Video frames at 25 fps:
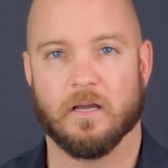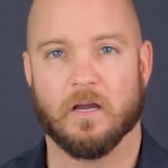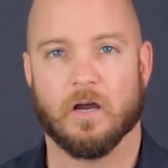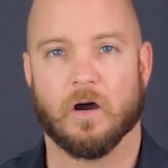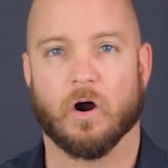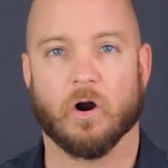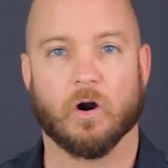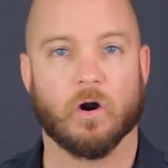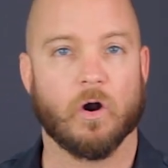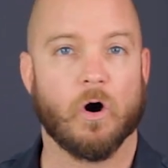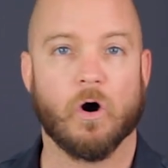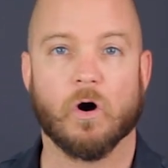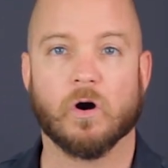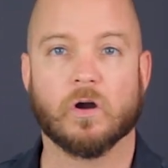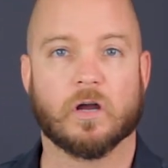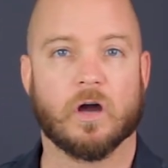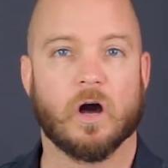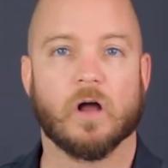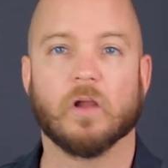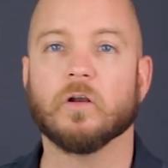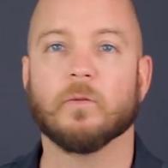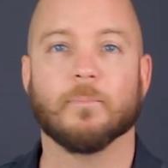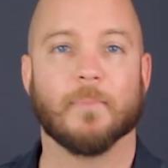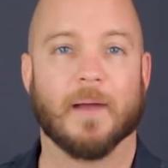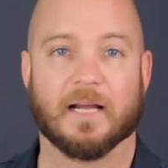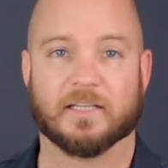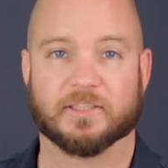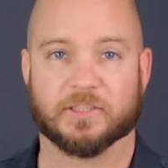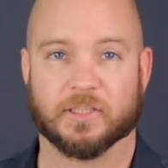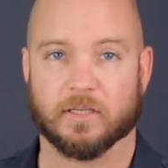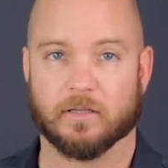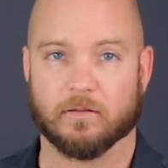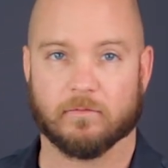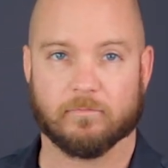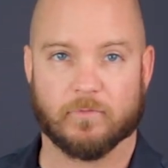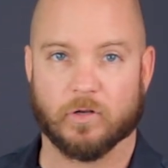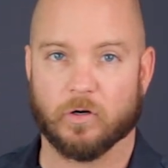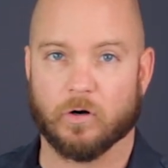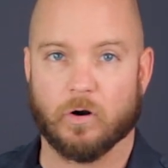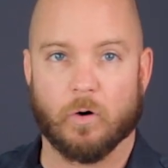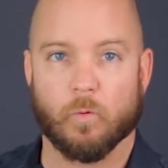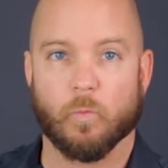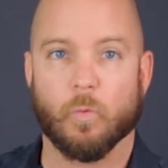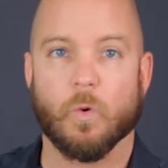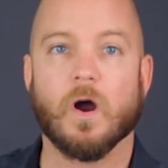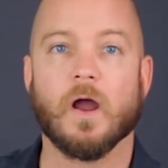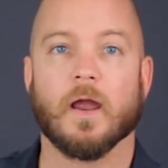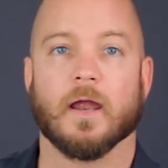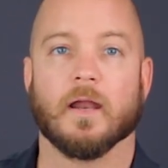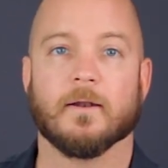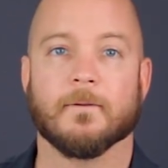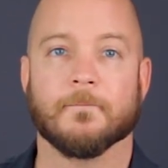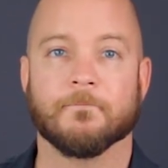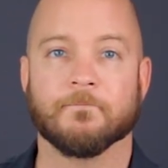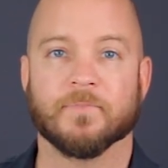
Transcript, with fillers: are all color matching. They're all white.